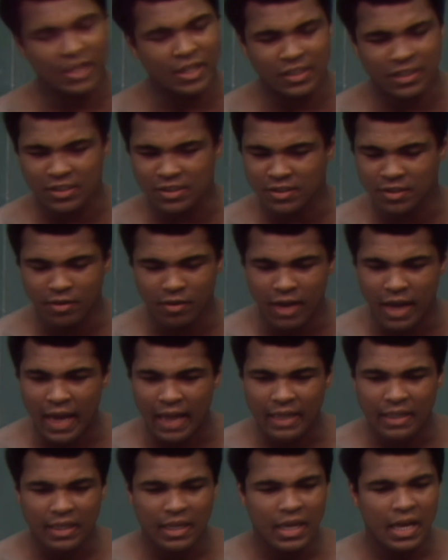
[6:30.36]
This is no
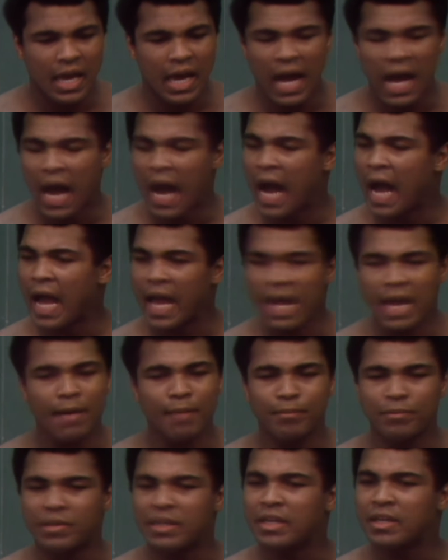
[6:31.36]
act. I
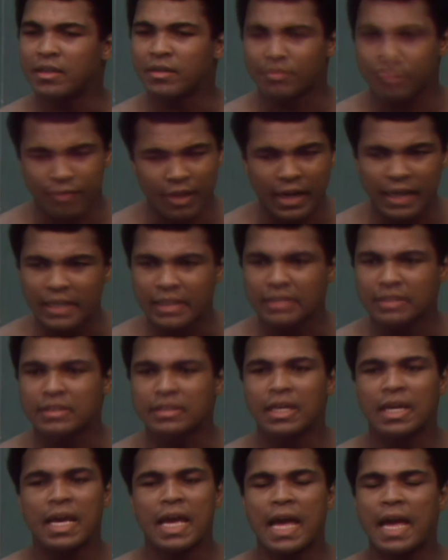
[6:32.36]
am the
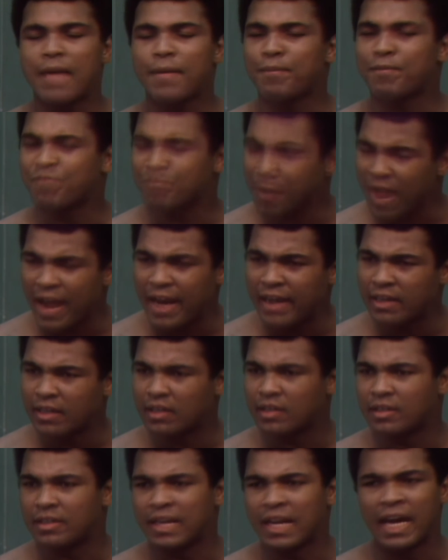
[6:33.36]
greatest
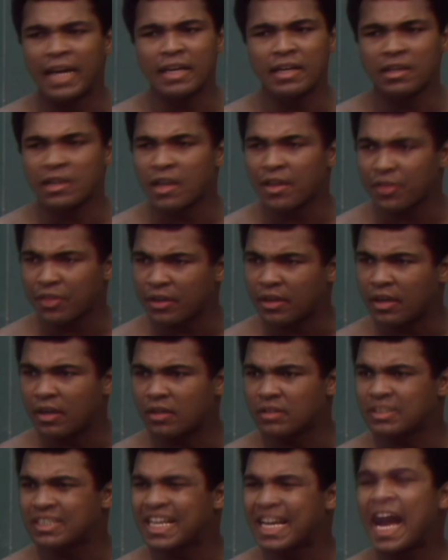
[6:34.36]
fighter, not nothing
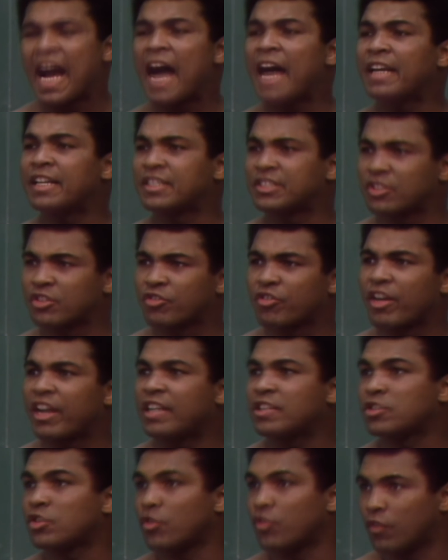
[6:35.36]
else. God is the
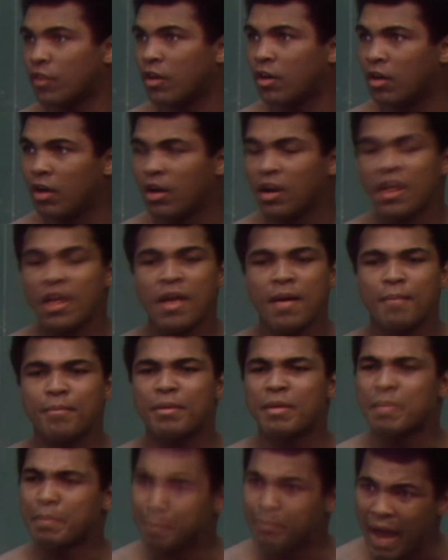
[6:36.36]
greatest overall.
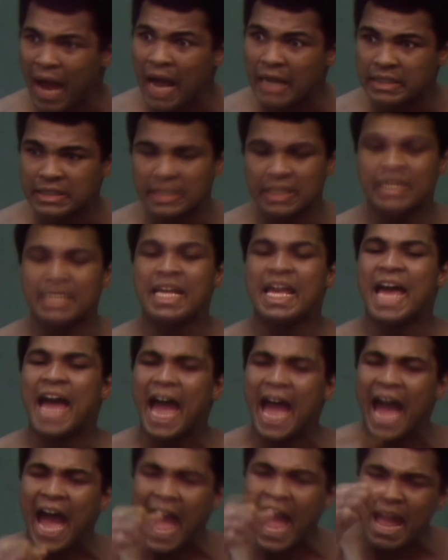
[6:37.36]
But boxing,
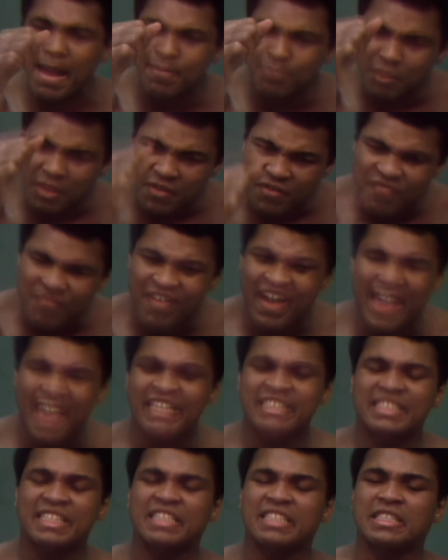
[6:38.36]
I am the
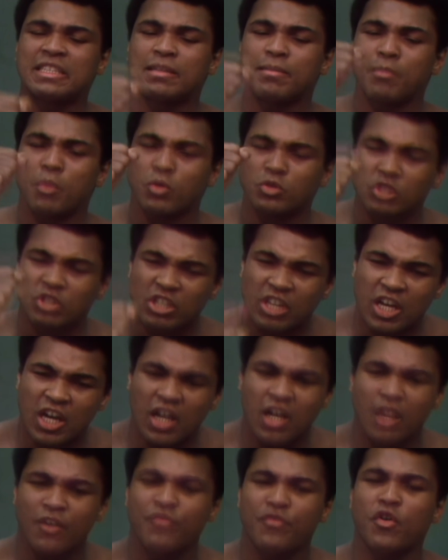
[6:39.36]
fastest, the most
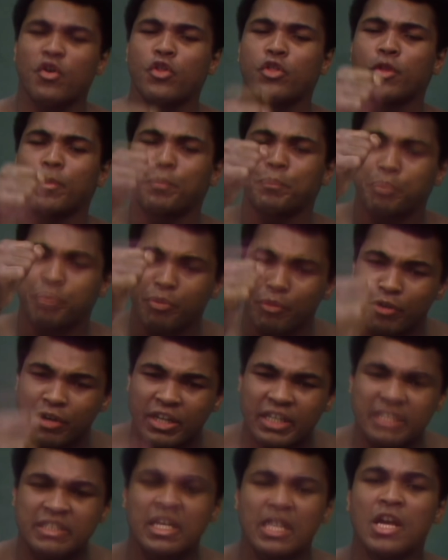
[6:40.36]
colorful, the
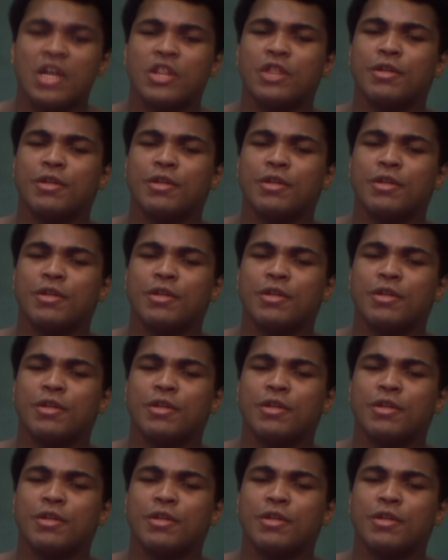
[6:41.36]
prettiest,